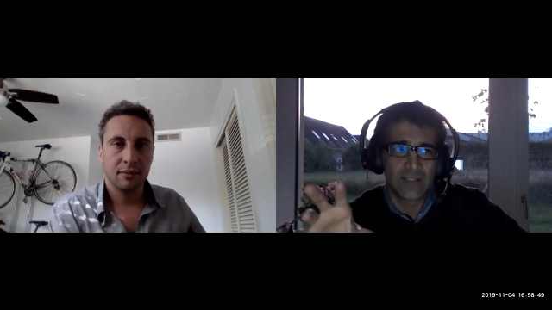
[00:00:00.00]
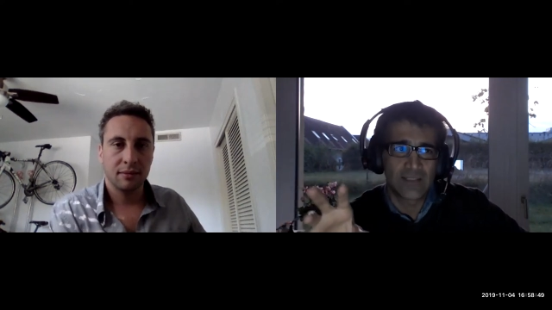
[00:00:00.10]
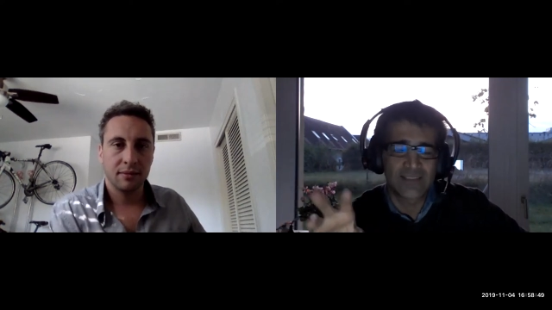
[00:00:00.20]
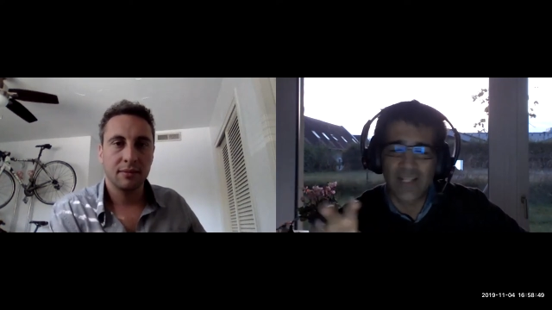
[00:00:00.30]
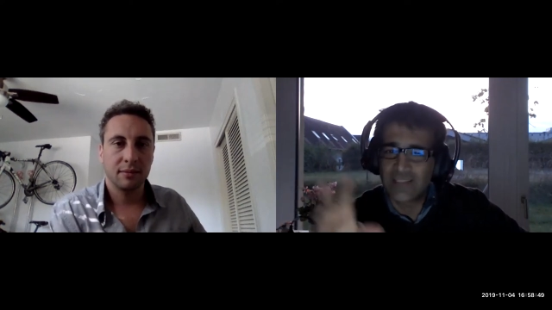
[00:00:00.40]

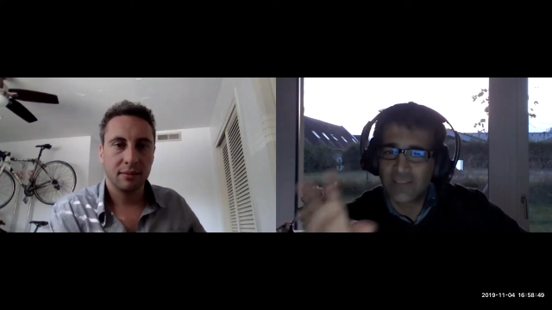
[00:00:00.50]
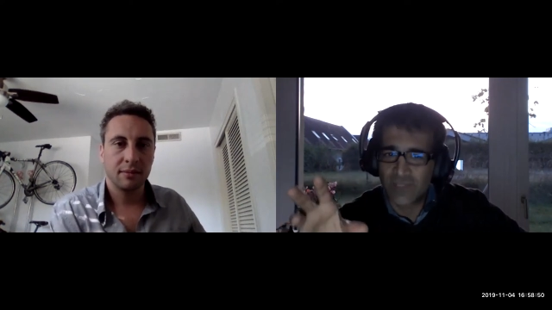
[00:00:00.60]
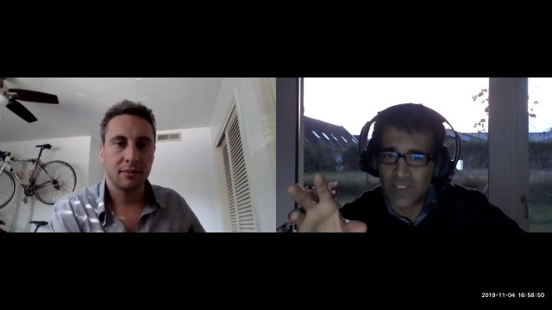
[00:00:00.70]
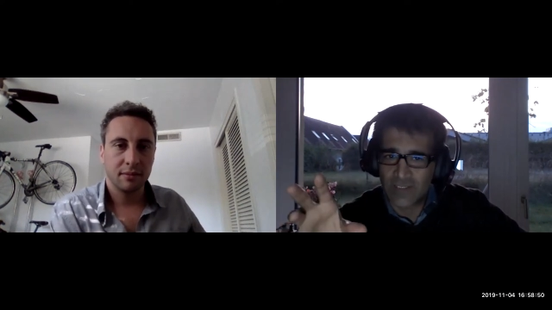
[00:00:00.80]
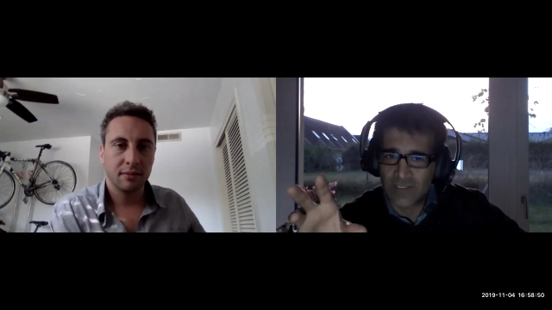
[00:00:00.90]

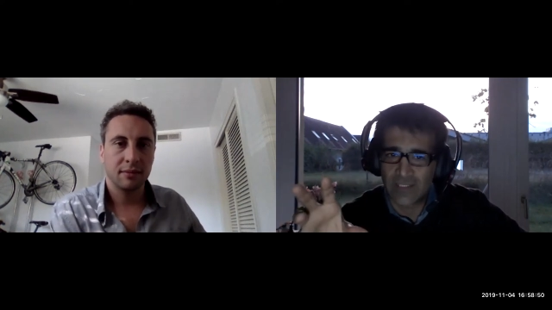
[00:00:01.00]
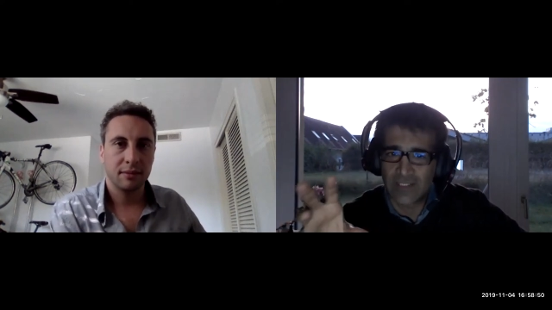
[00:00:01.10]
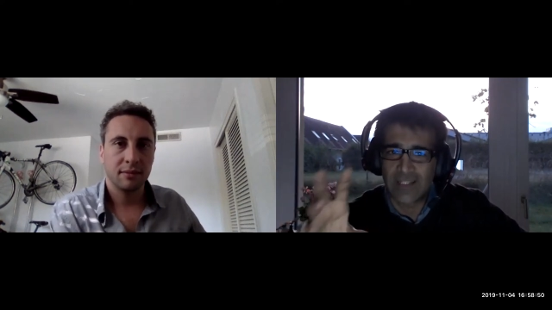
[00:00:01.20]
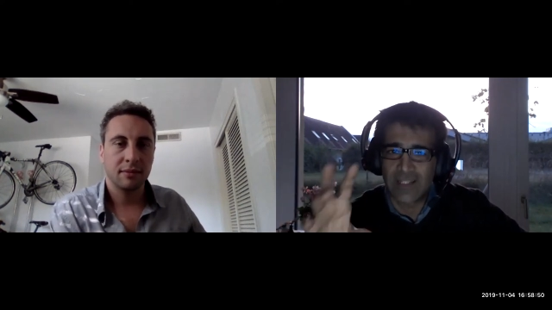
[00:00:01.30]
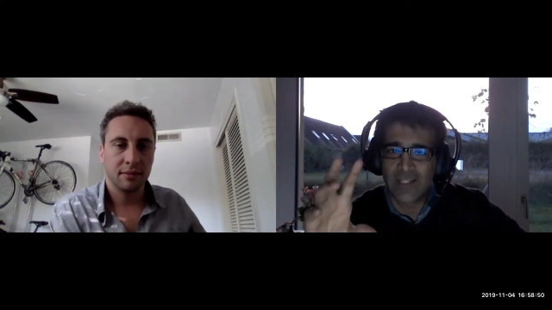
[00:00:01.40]
Speaker 1: scientific
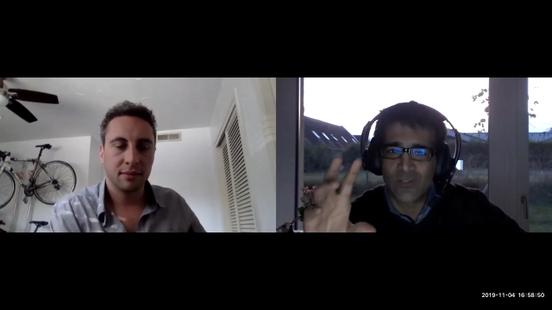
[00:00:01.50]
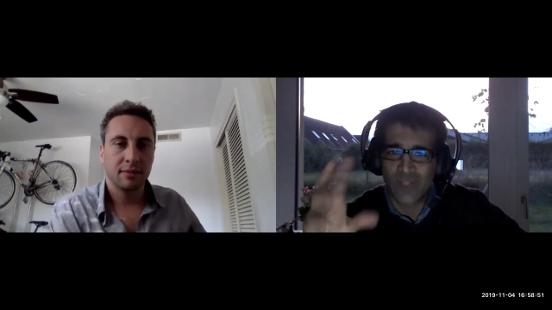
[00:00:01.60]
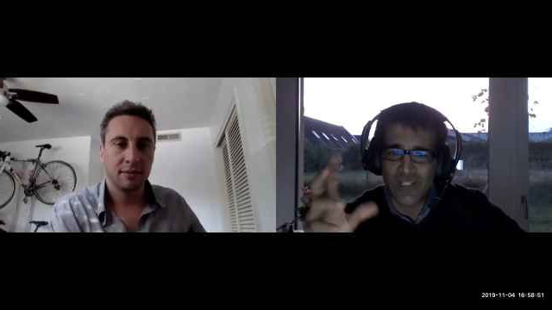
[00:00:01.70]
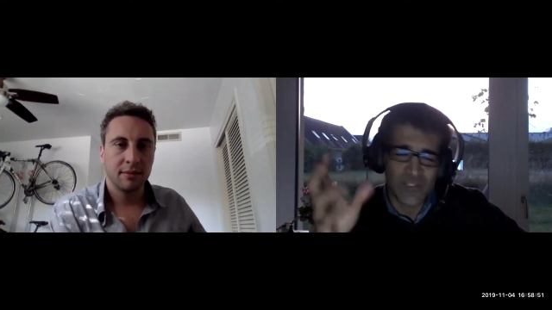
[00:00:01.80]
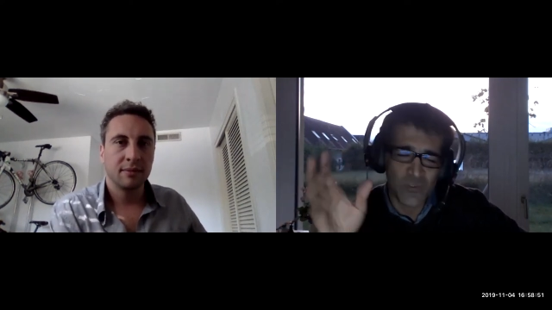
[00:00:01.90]

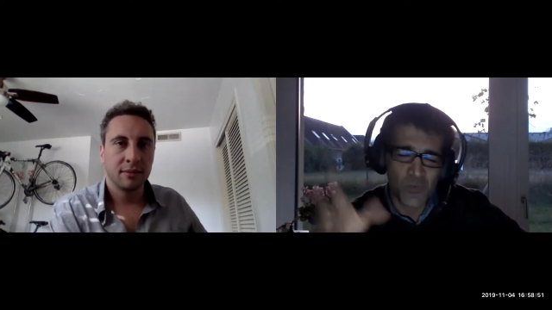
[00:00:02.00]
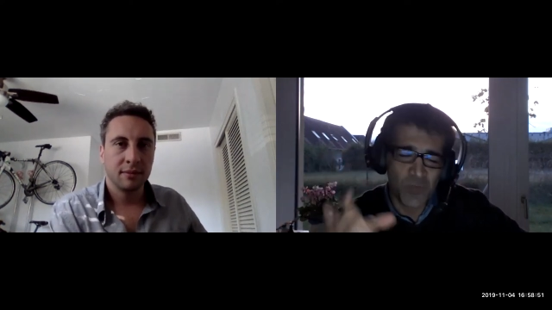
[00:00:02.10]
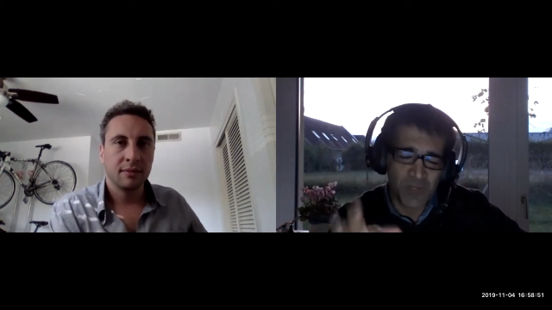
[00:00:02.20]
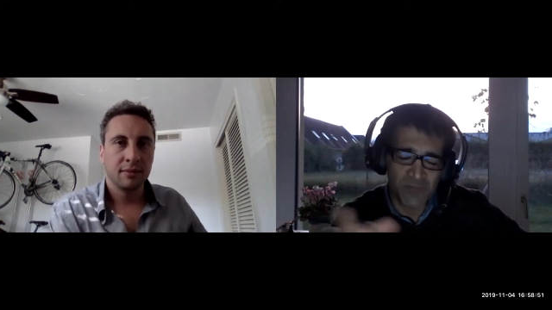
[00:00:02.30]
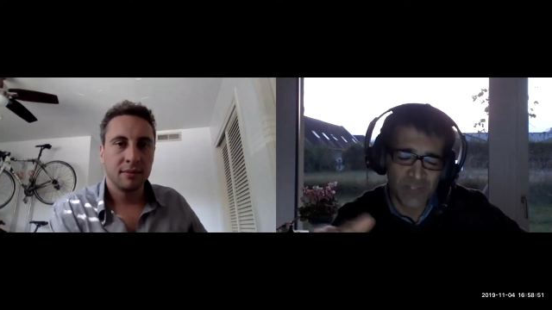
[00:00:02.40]
innovation is one
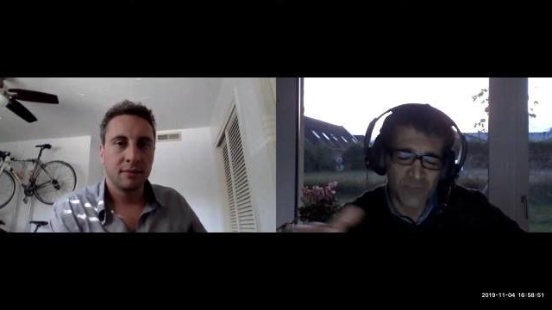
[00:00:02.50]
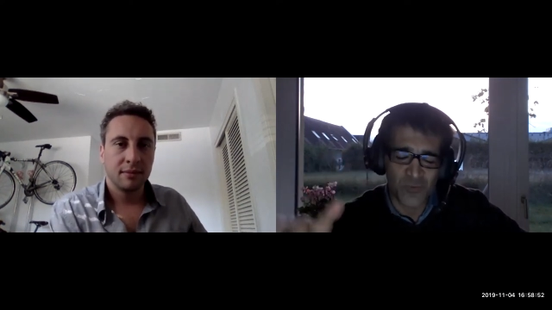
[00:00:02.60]
of my favorite